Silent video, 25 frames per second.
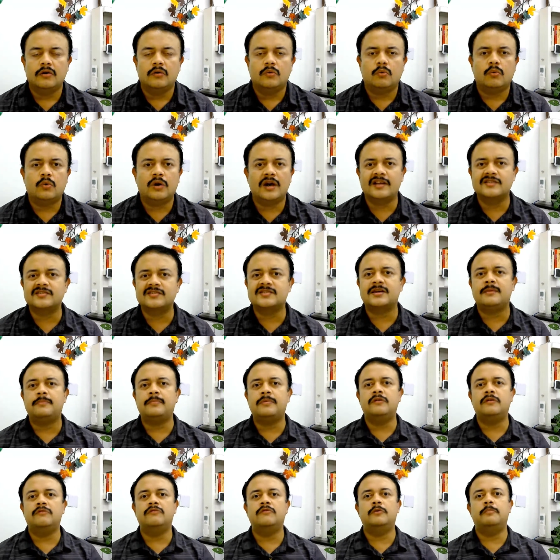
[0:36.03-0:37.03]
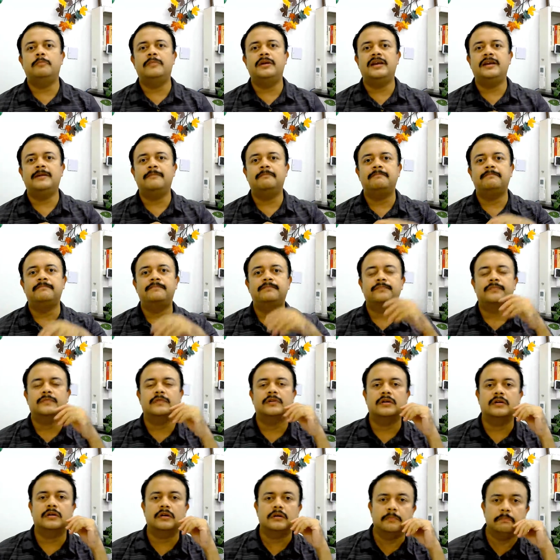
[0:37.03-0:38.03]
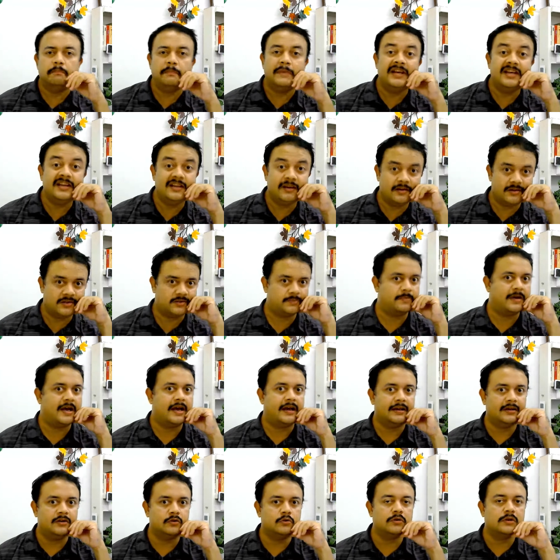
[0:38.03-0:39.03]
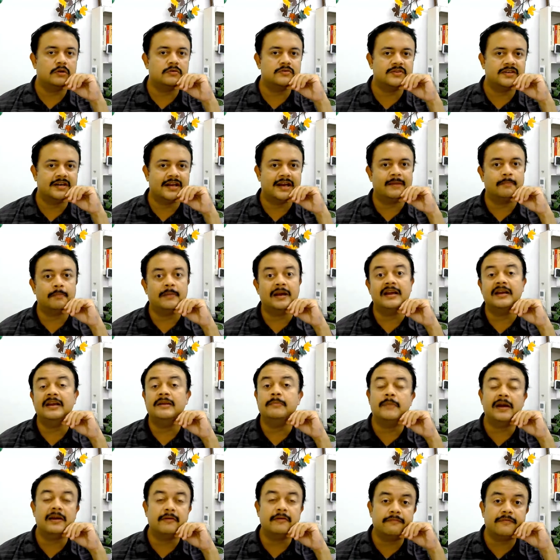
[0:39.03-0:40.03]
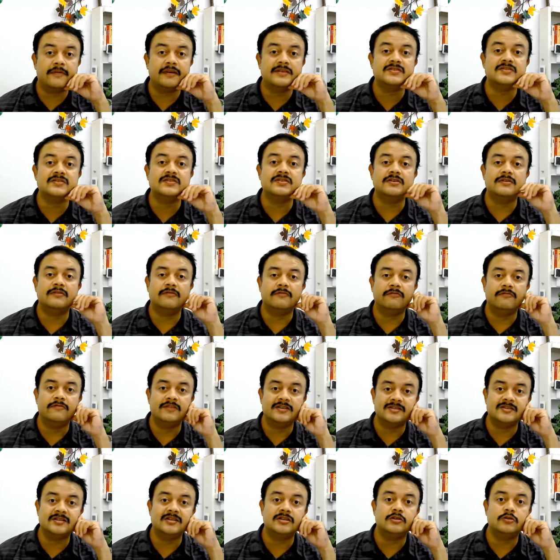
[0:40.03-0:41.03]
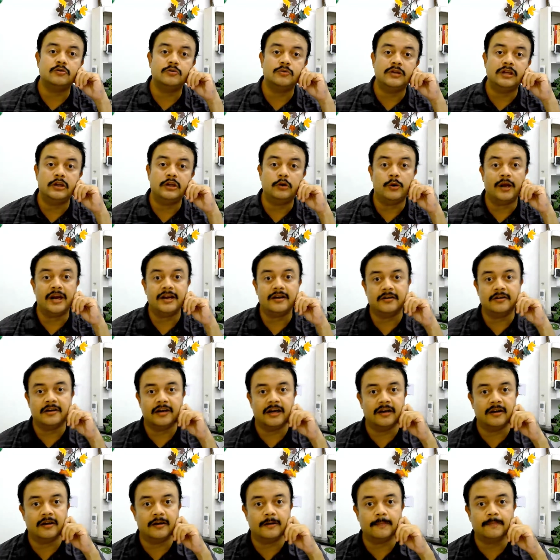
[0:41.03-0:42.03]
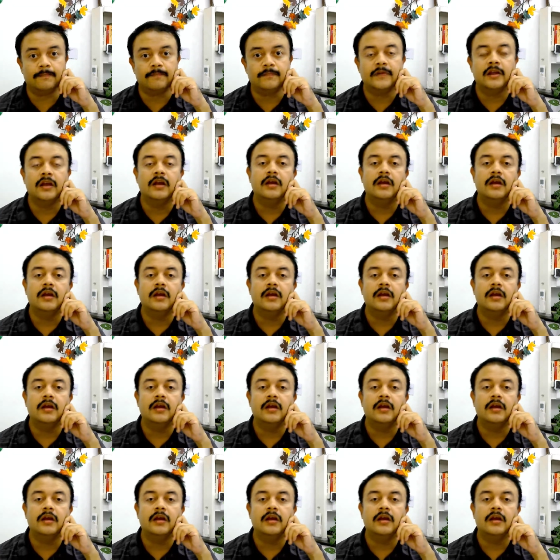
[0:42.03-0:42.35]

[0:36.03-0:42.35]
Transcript: One example would be many years back in 2009, in my first visit to the United Kingdom,